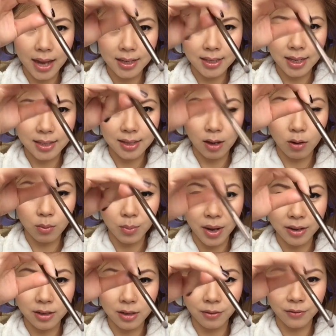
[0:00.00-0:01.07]
excess out by
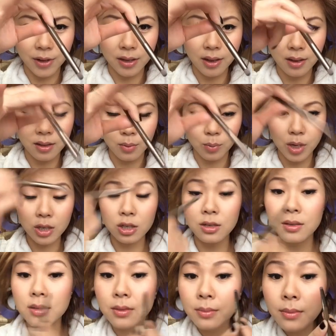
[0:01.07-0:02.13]
just flicking the
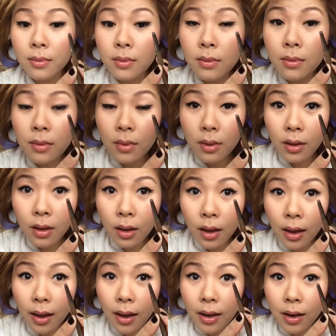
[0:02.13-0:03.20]
brushes.
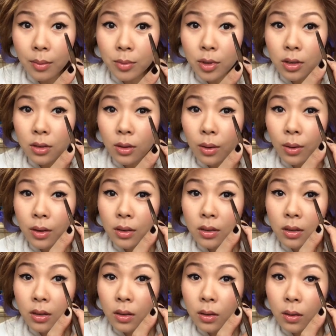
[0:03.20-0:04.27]
And I'm just going
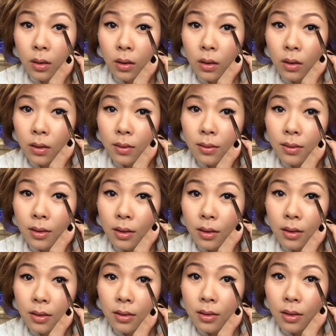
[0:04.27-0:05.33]
to
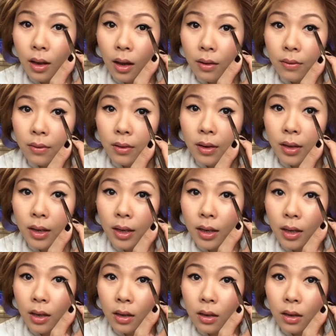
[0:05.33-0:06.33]
softly